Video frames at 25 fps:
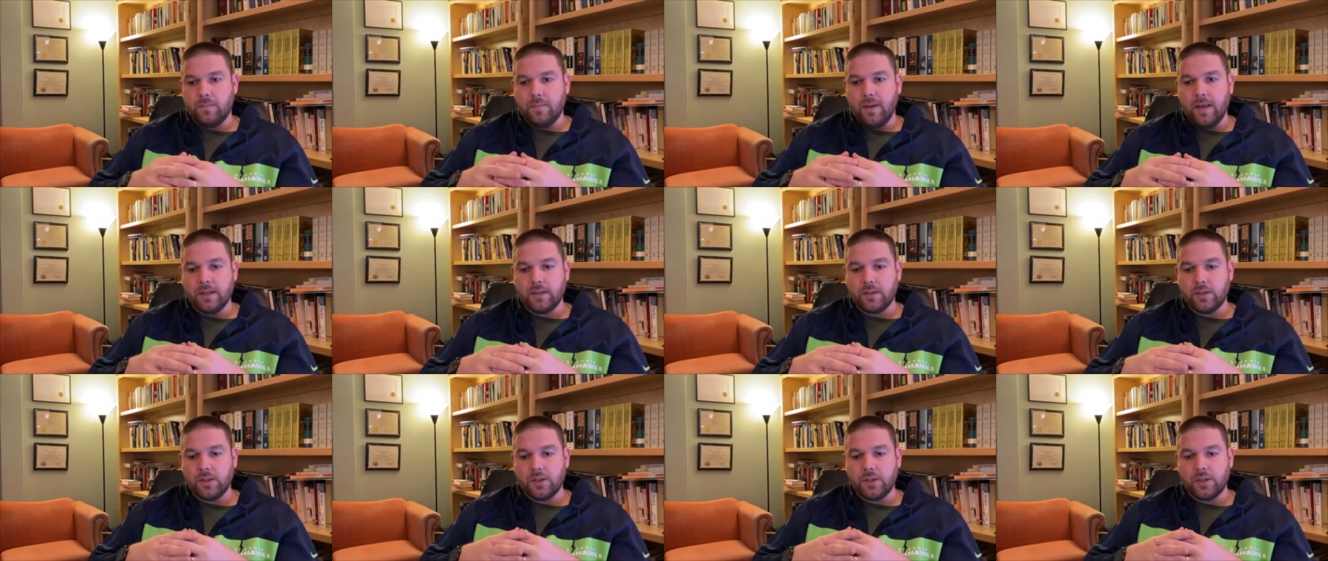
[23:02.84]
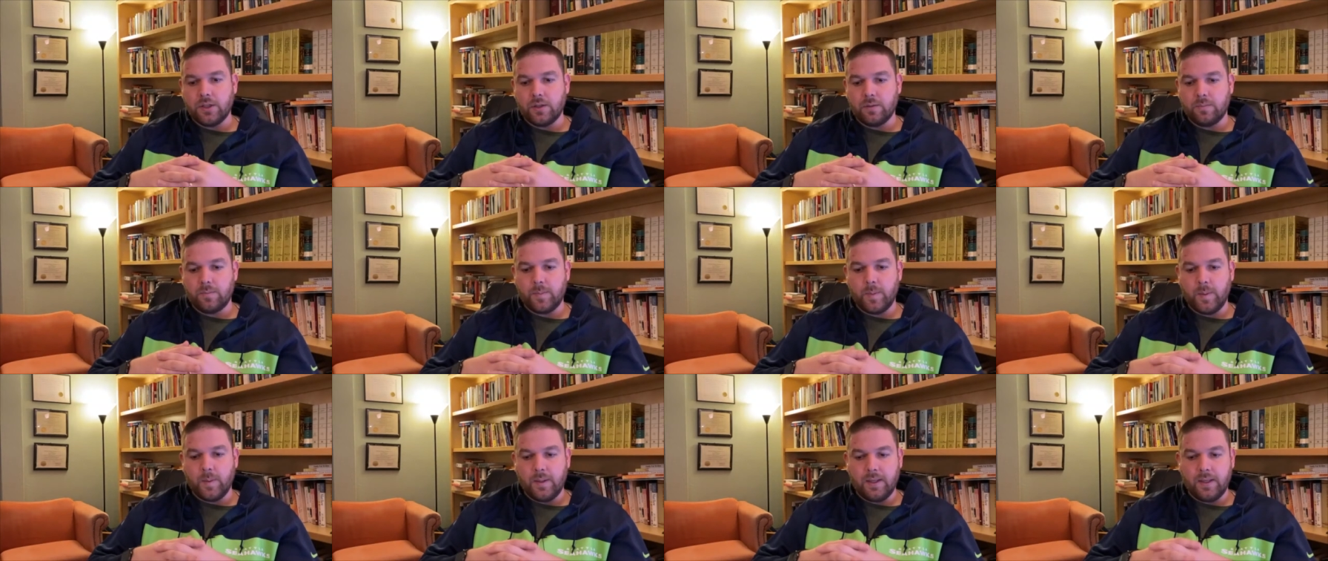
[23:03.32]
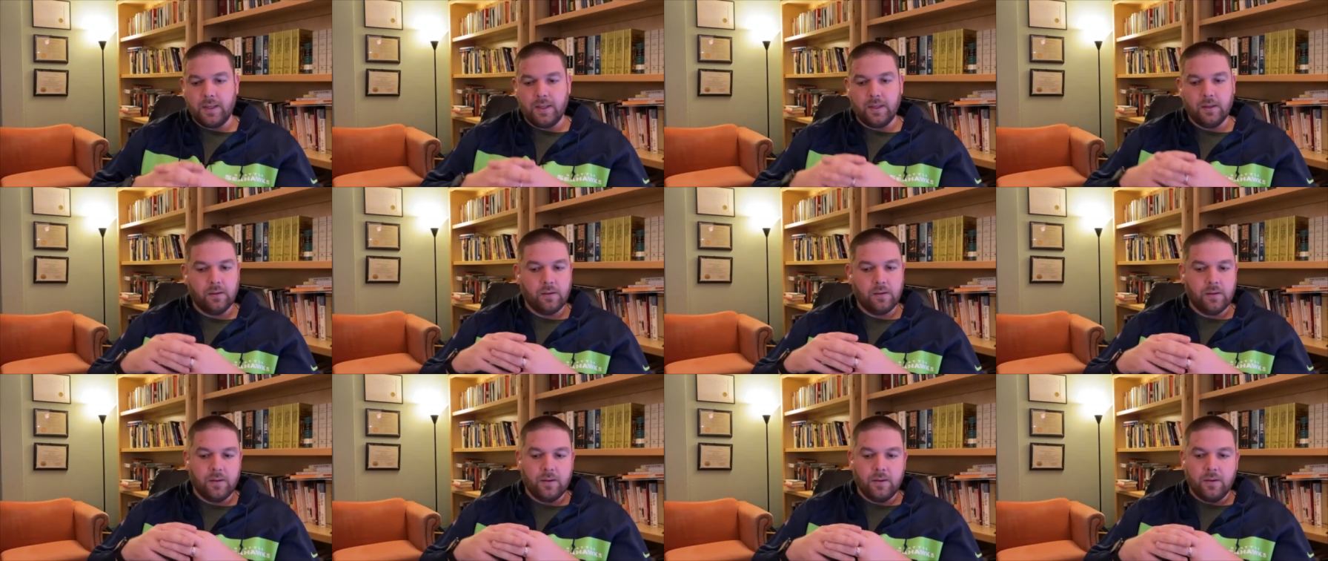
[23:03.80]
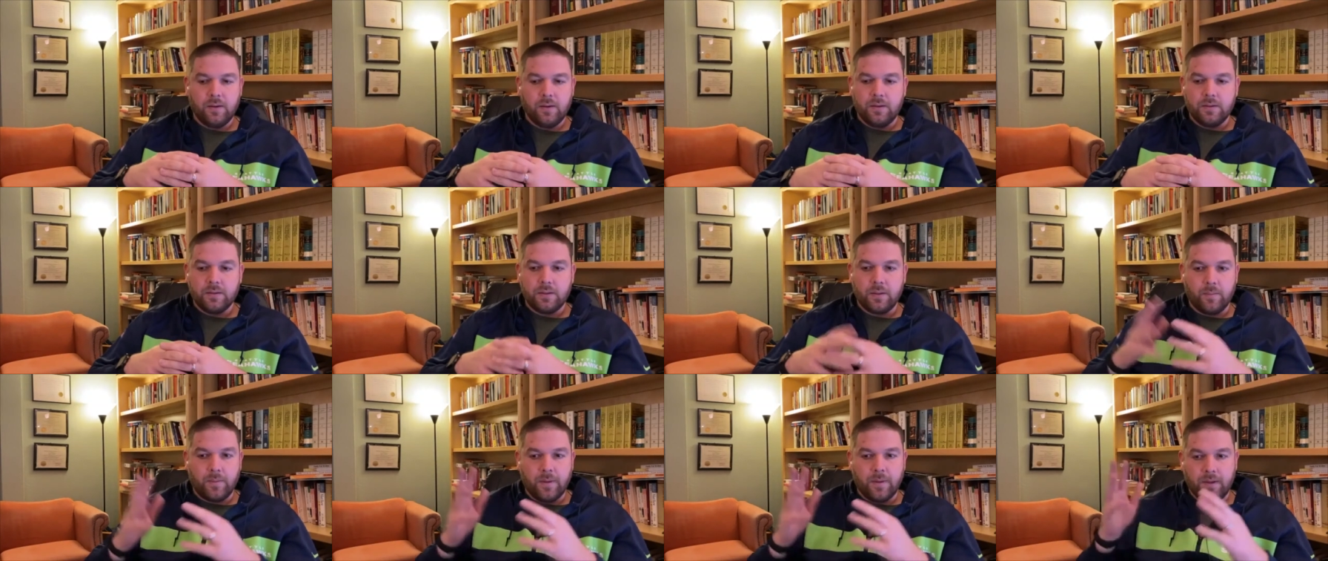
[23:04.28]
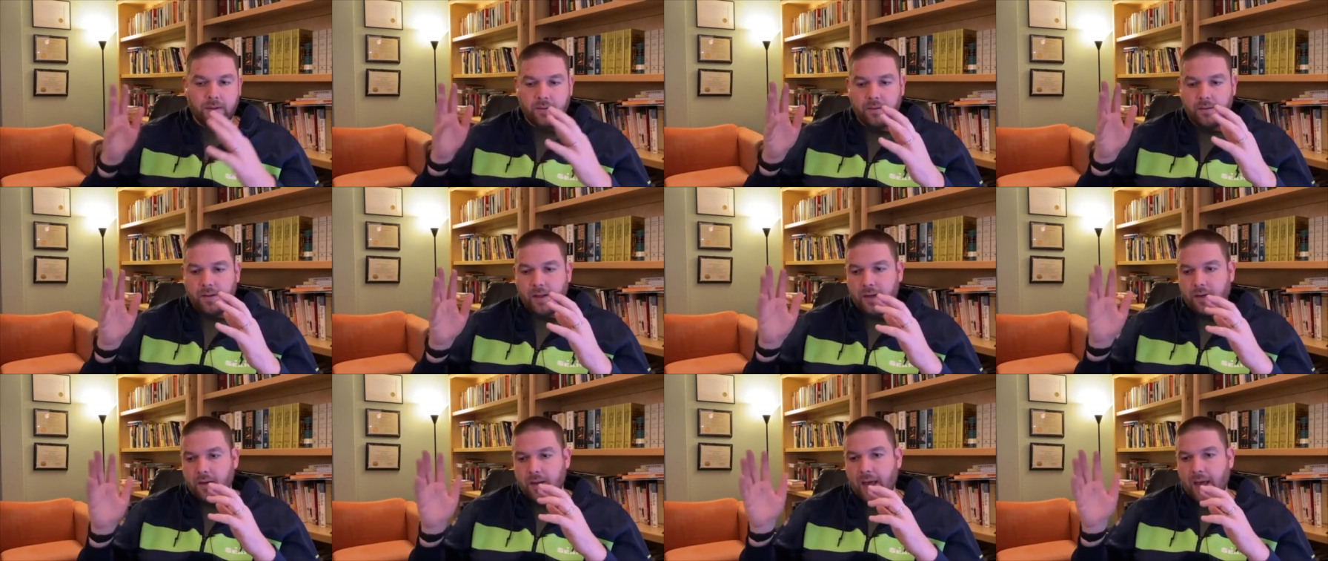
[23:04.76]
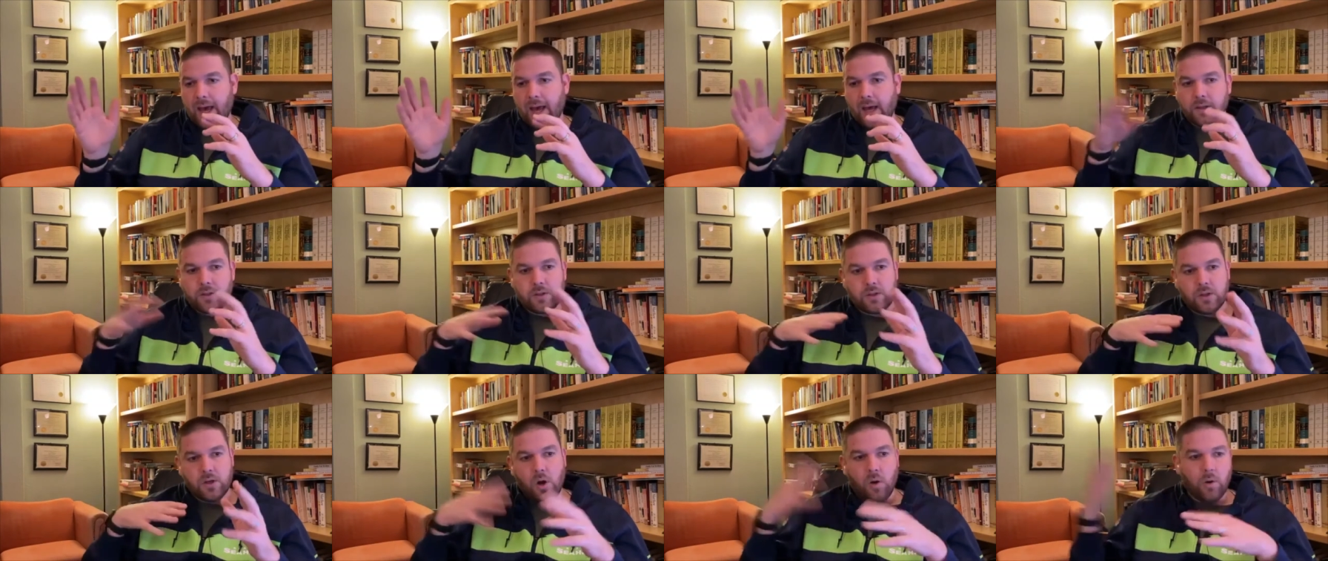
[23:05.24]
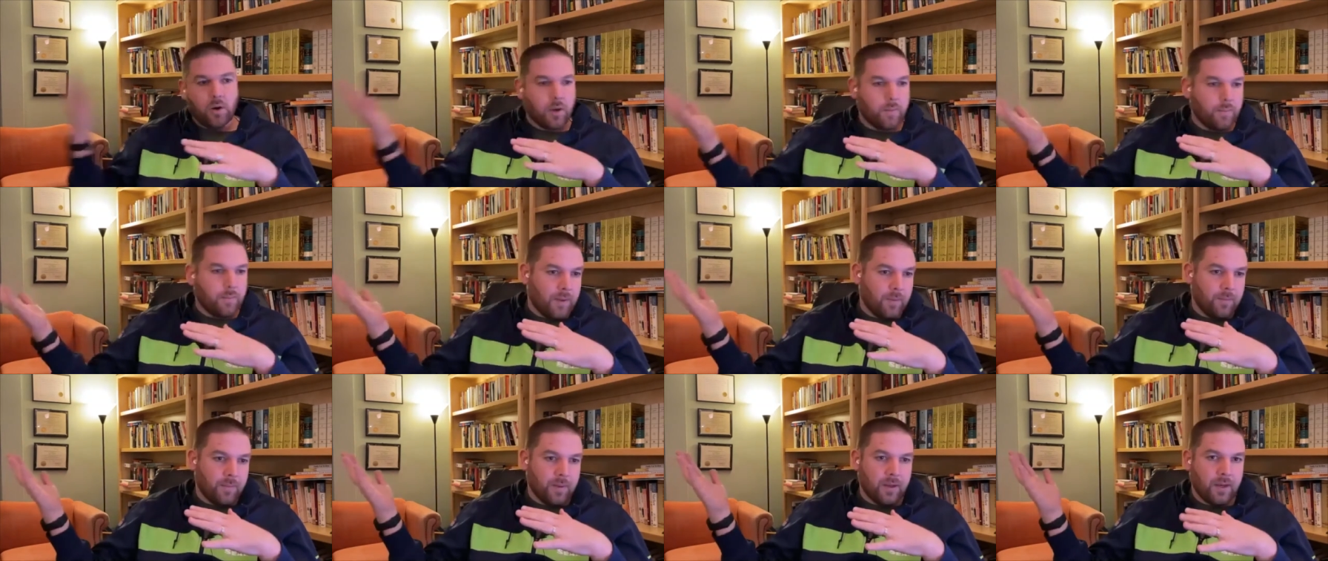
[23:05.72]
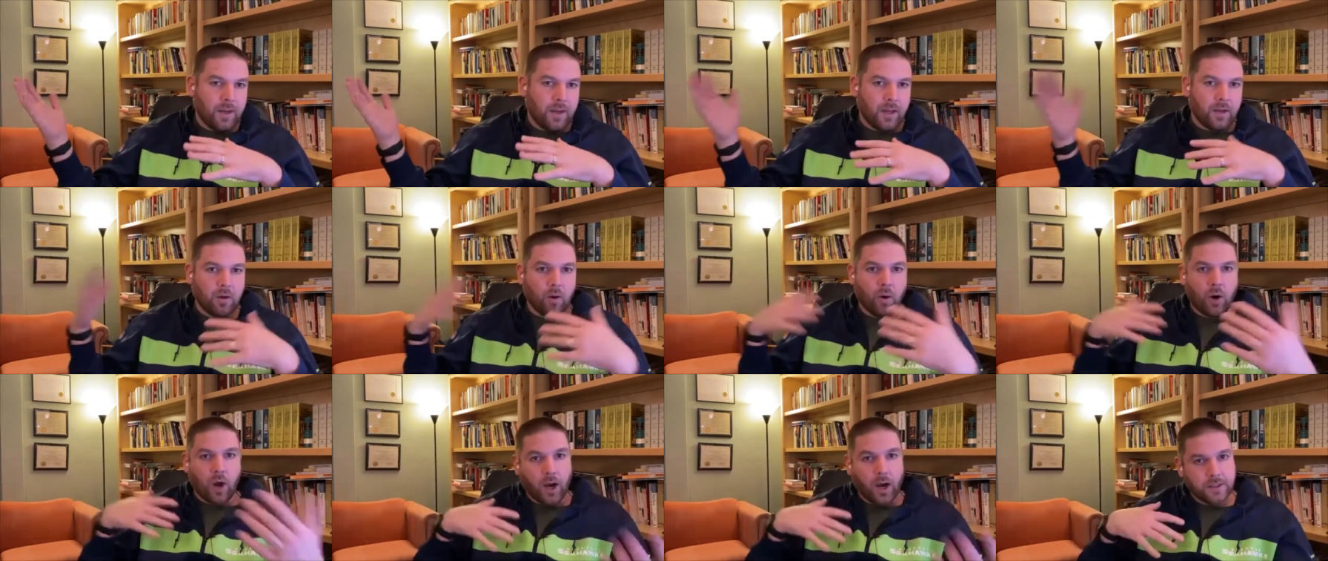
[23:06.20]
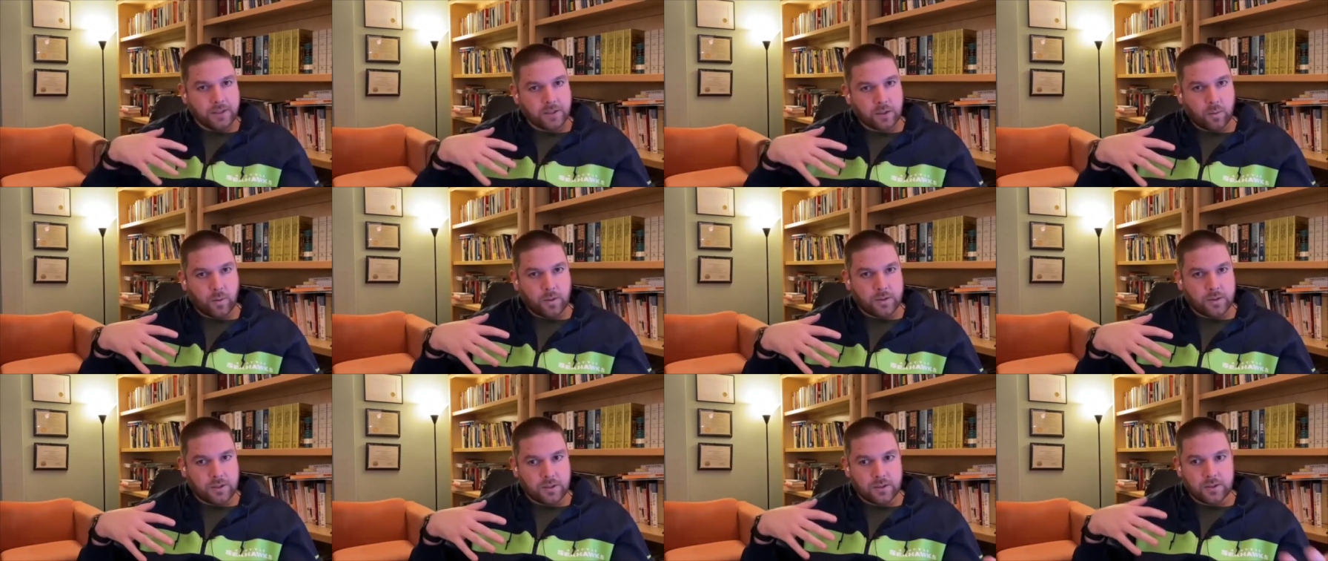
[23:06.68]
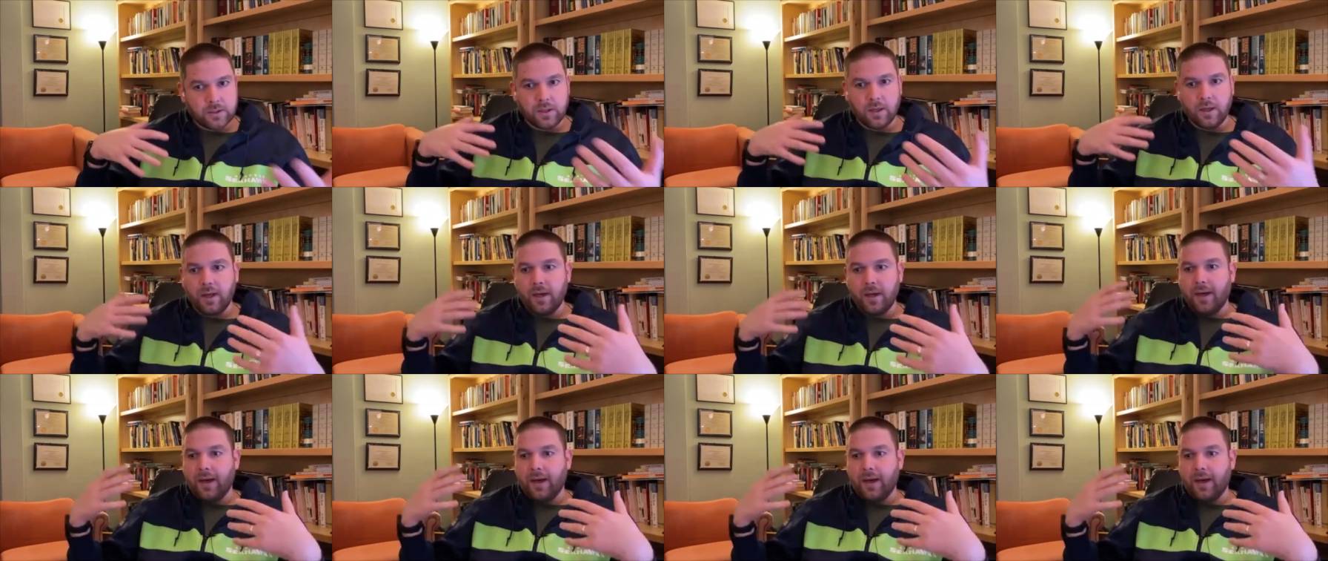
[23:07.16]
meant to just be something that has no commitment and no consequences